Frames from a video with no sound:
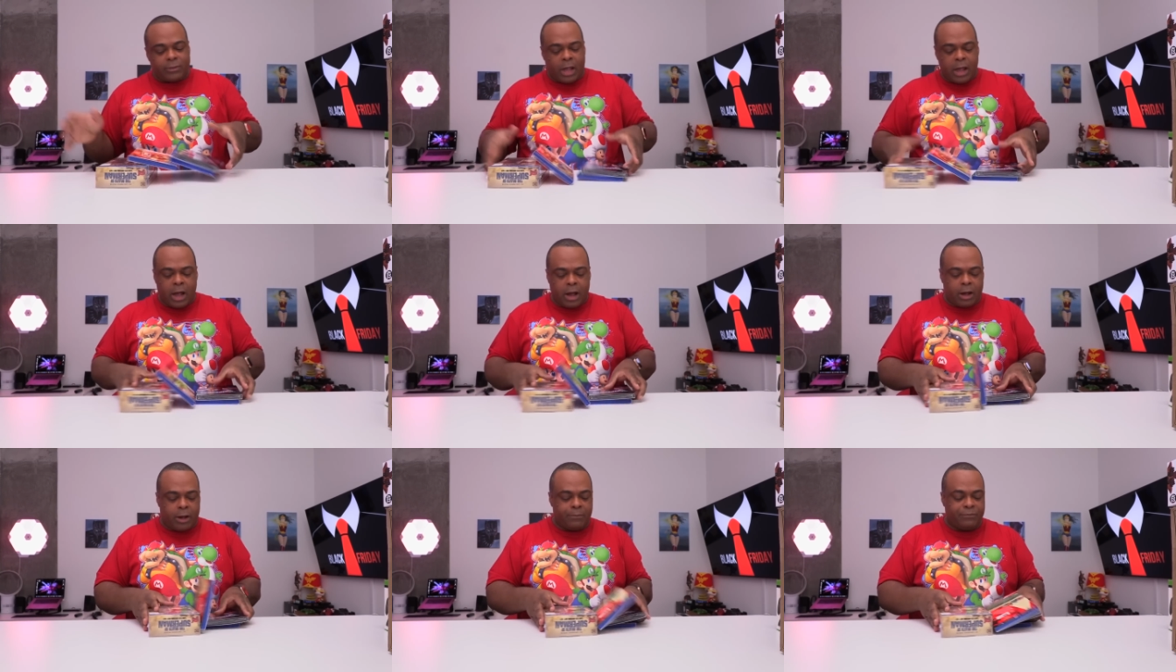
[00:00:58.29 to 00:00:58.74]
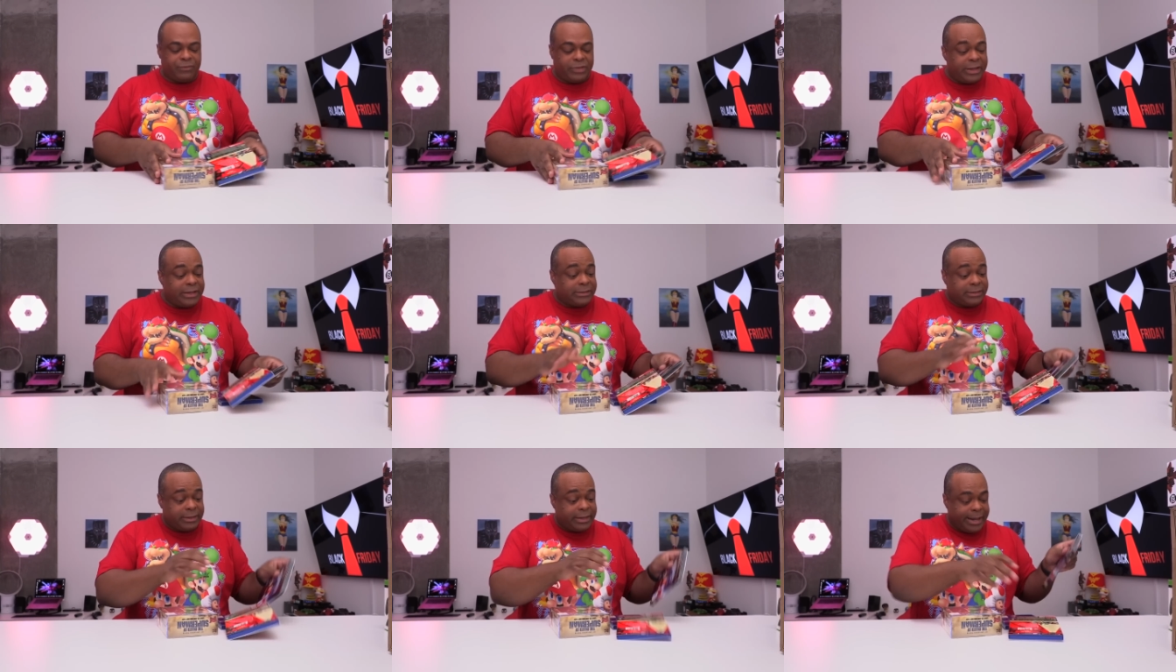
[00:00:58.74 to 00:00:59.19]
um,
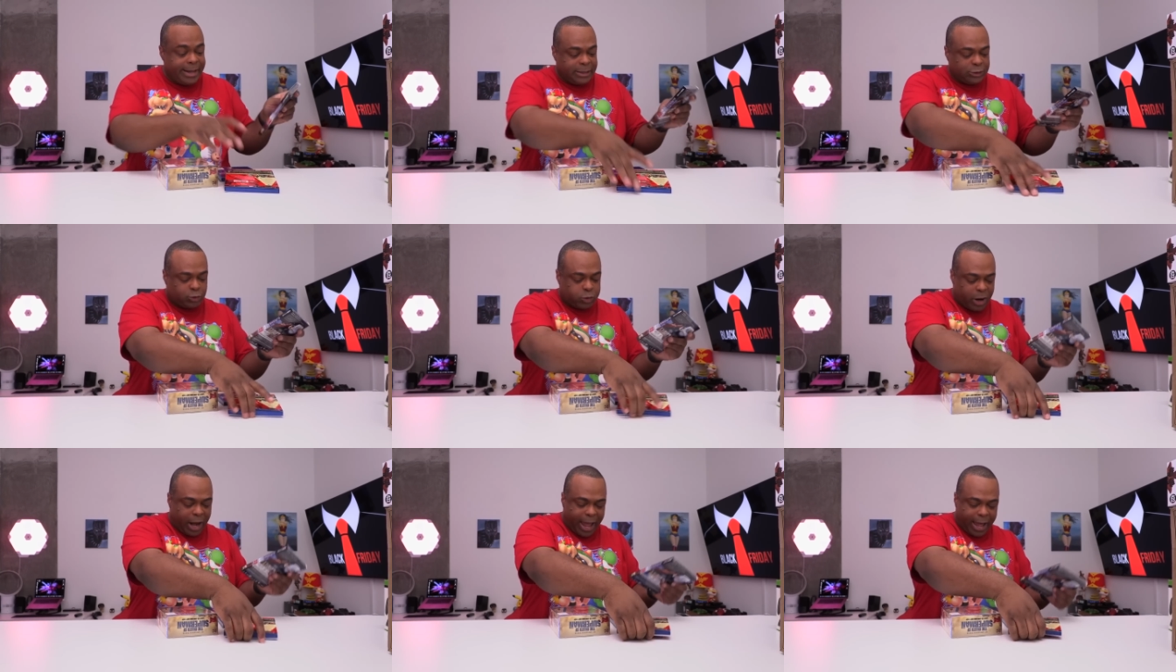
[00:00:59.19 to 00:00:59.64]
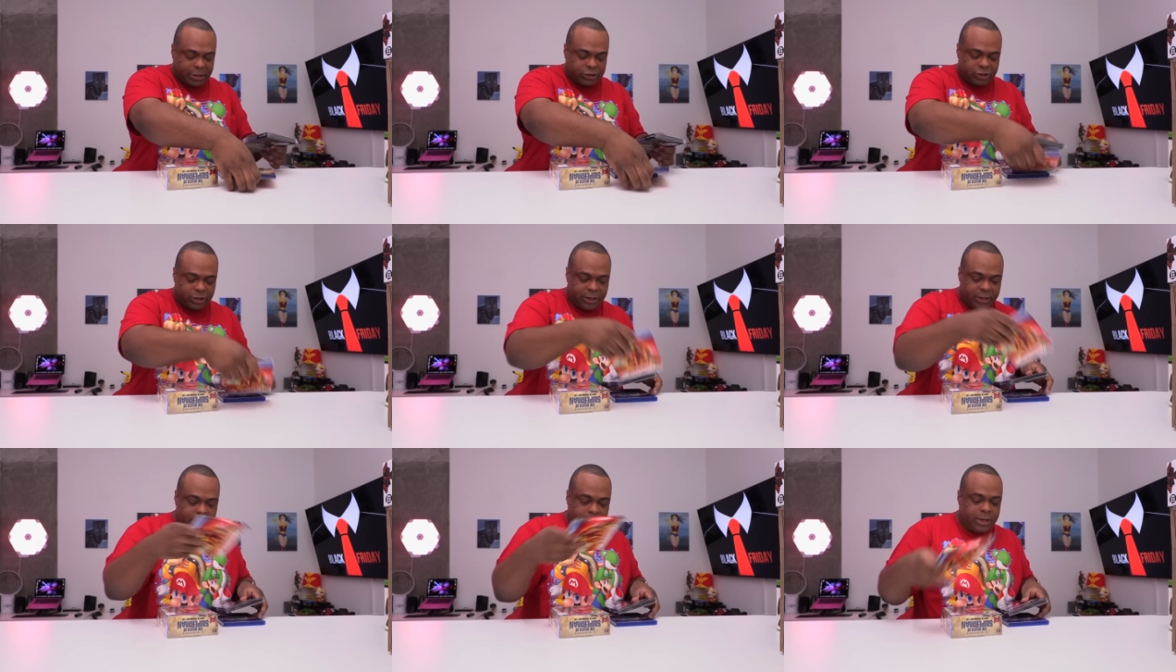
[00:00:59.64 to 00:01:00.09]
th these were
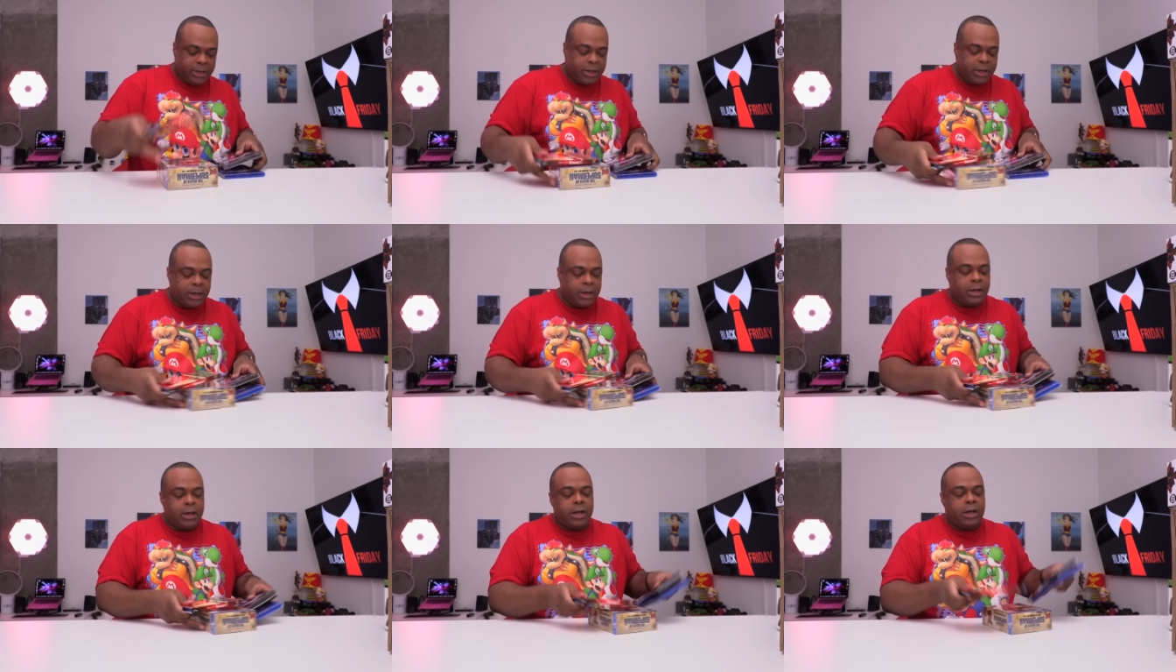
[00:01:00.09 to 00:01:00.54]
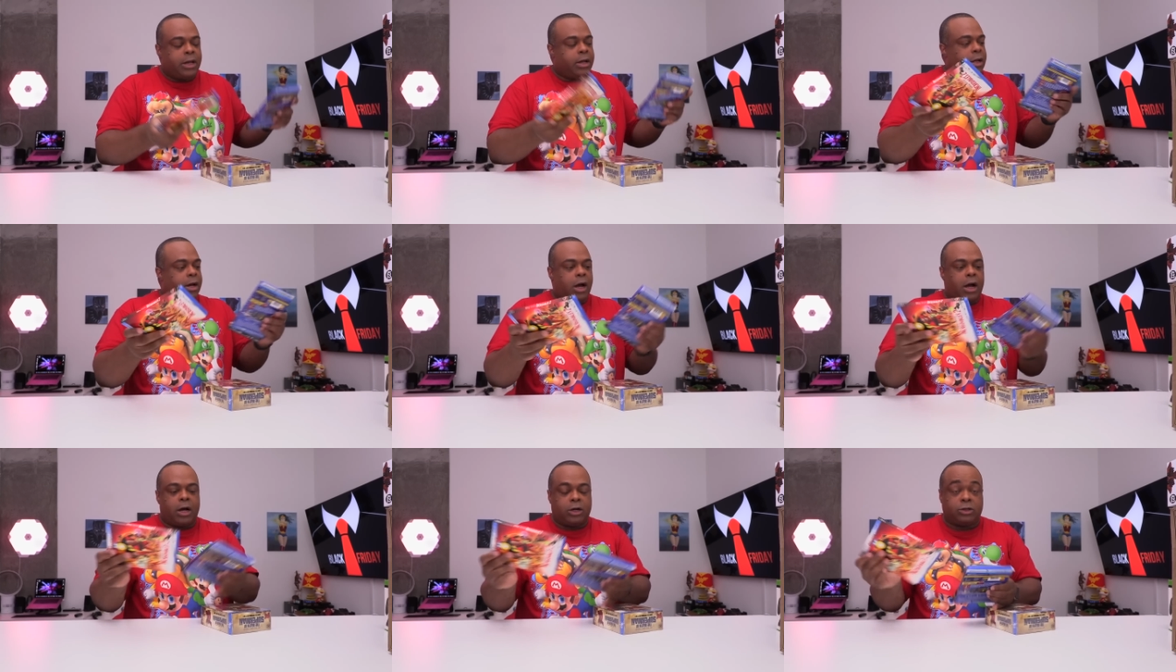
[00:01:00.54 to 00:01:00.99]
actually
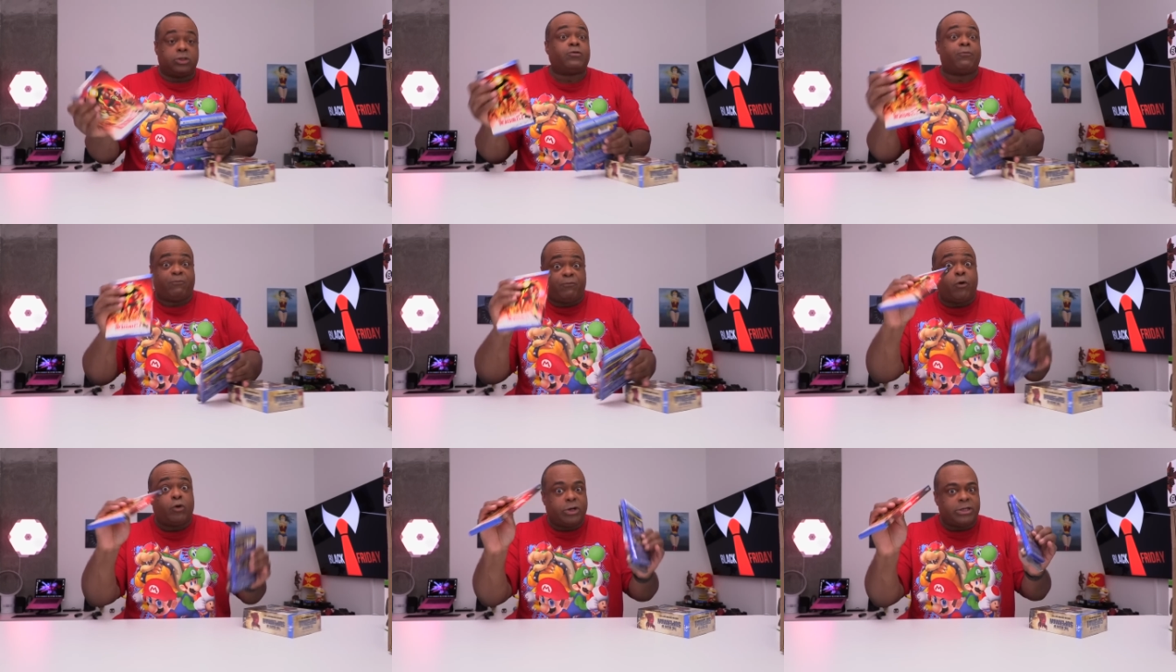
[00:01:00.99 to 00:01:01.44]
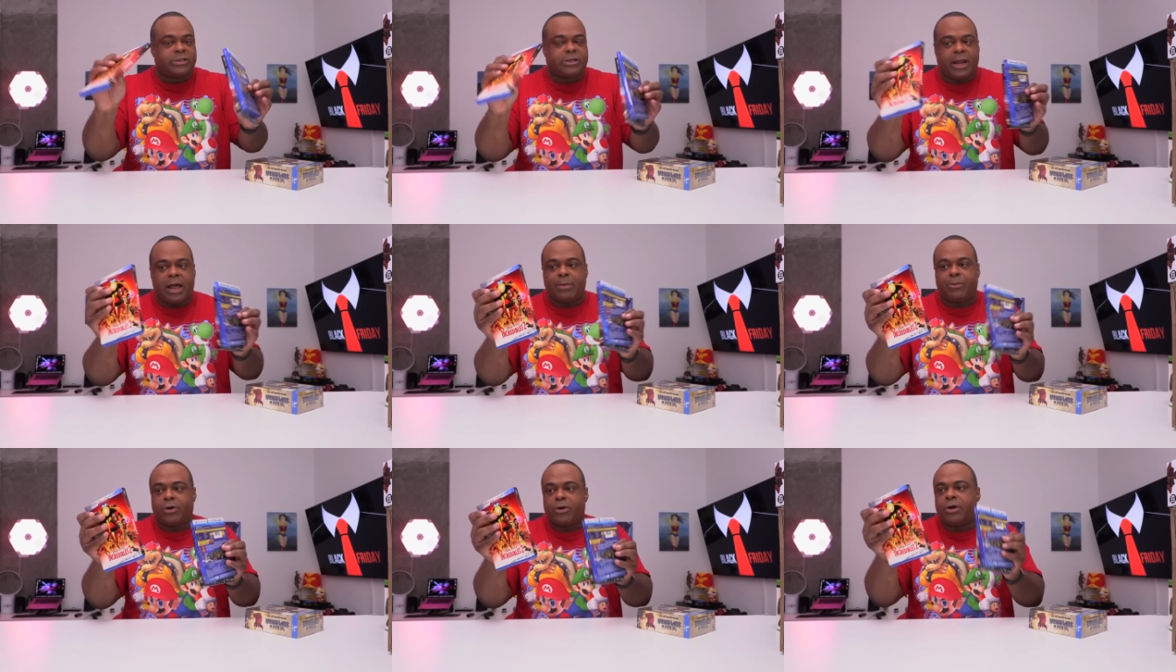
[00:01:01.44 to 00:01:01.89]
uh, full
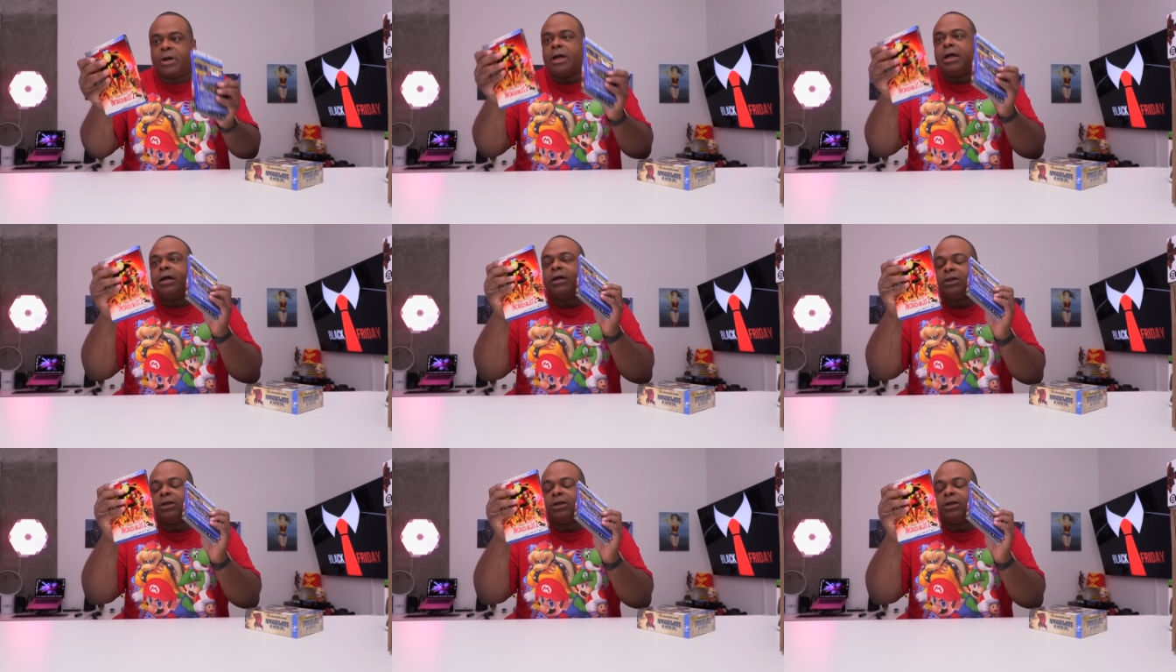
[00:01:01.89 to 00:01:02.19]
disclaimer,